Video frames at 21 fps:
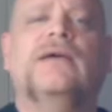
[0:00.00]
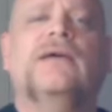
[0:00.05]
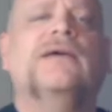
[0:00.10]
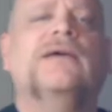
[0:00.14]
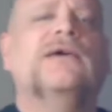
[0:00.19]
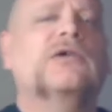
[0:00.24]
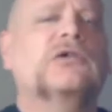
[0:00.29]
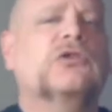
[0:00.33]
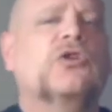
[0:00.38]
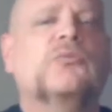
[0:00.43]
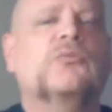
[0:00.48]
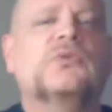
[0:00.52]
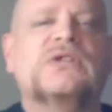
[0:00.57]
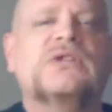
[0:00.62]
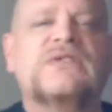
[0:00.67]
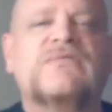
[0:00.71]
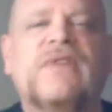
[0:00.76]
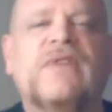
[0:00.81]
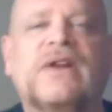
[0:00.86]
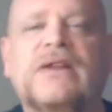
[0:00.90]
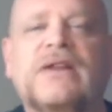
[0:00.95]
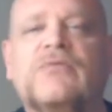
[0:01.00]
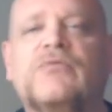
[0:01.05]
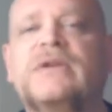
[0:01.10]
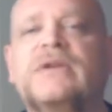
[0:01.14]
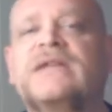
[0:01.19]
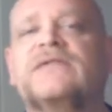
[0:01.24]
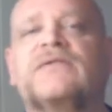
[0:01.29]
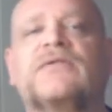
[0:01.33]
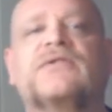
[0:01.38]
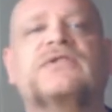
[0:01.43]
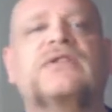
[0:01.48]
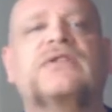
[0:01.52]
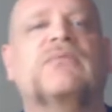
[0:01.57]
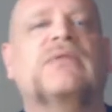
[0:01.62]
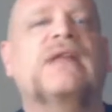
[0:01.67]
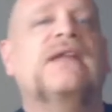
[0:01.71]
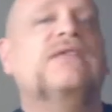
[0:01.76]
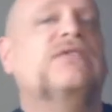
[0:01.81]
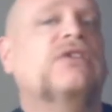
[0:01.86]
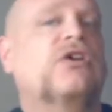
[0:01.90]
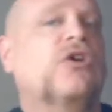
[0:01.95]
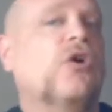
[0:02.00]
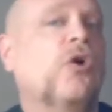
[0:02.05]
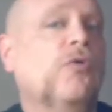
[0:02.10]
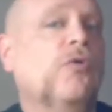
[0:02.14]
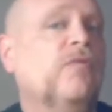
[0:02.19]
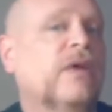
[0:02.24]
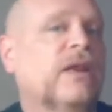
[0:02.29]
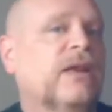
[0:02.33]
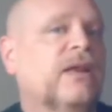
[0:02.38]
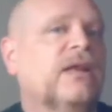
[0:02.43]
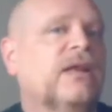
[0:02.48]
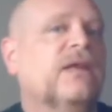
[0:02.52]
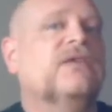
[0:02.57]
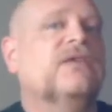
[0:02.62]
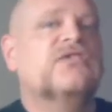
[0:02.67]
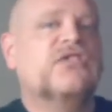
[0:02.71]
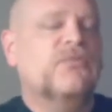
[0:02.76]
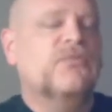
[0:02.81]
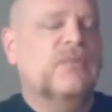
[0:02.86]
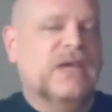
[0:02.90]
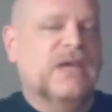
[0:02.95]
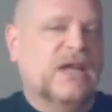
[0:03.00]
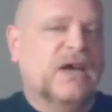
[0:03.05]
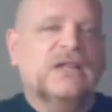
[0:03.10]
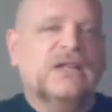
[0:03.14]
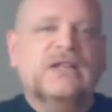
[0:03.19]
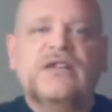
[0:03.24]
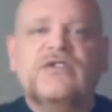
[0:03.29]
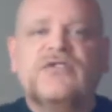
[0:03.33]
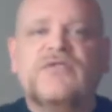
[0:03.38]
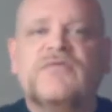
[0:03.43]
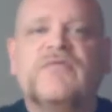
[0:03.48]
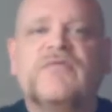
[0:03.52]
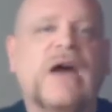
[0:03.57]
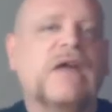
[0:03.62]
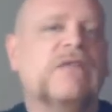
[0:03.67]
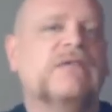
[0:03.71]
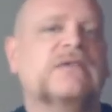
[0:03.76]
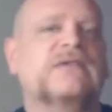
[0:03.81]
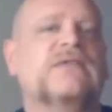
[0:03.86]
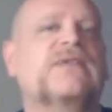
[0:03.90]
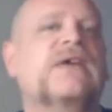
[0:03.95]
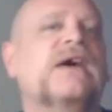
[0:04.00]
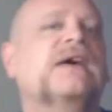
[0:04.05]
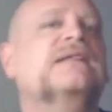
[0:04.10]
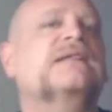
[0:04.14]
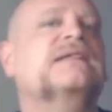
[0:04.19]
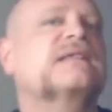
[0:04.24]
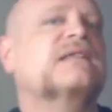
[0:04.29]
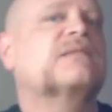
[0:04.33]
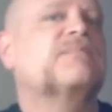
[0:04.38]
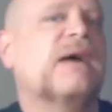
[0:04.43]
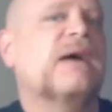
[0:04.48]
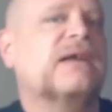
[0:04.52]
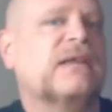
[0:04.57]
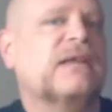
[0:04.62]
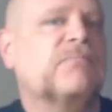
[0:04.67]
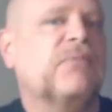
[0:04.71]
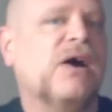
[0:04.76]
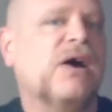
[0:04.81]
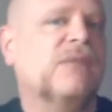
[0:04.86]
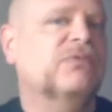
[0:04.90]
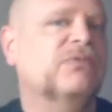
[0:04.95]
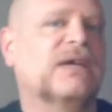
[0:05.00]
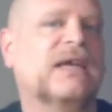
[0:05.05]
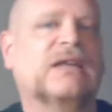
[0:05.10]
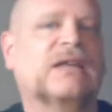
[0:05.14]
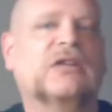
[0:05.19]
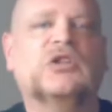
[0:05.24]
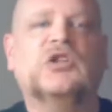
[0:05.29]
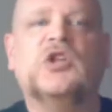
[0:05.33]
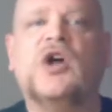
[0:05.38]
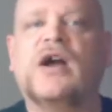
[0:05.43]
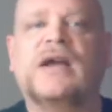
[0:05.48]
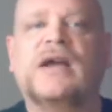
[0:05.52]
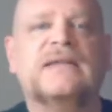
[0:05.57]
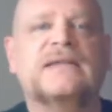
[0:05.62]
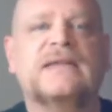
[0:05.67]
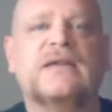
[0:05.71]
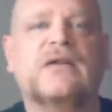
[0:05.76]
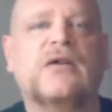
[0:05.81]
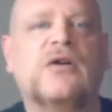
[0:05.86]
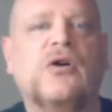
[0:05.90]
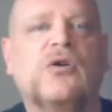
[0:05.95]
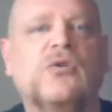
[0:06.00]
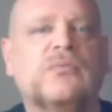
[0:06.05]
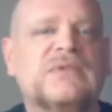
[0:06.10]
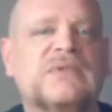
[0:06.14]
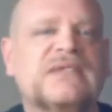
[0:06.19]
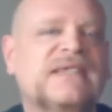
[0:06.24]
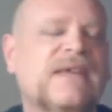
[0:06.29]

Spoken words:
Globalists funded research that led to COVID so that we could unleash a virus on the unsuspecting public and lock us in our homes,